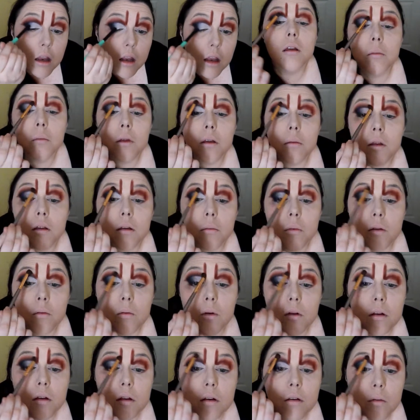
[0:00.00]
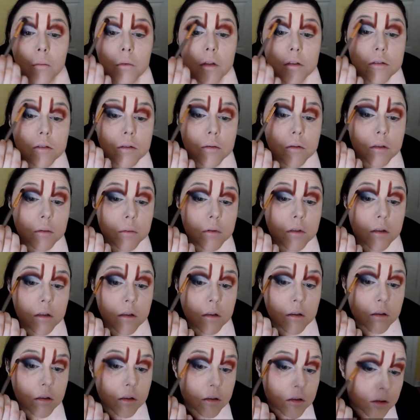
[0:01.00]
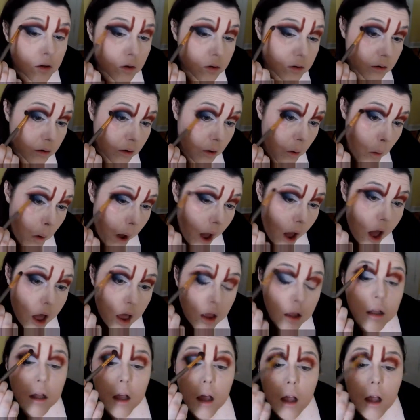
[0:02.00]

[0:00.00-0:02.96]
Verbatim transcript: 100 bands in my pocket, it's on me. 100